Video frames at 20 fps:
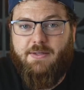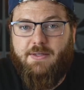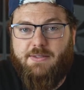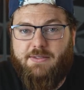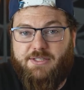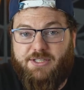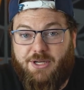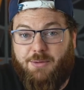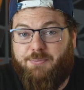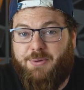
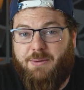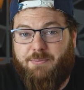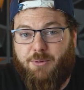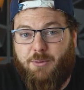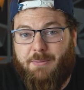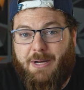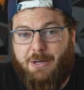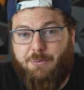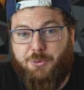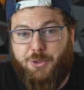Some people
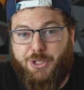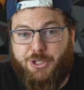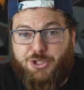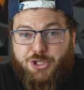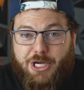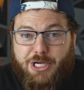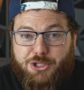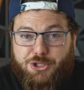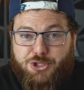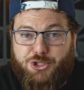might want to
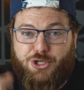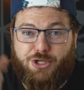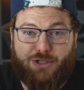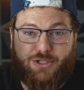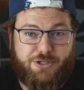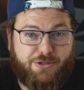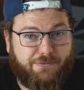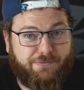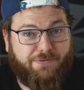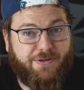change
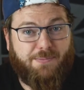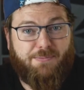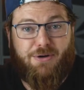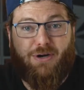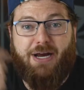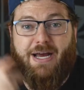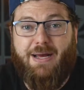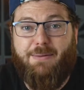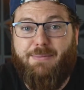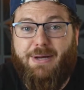shirts or flip their
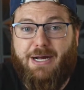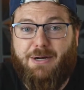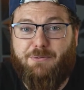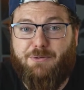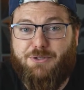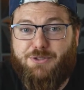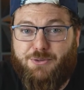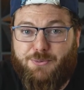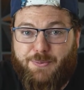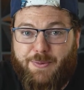hat
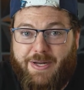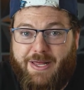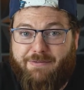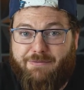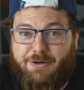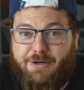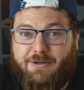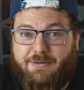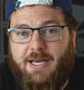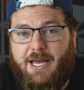backwards or whatever,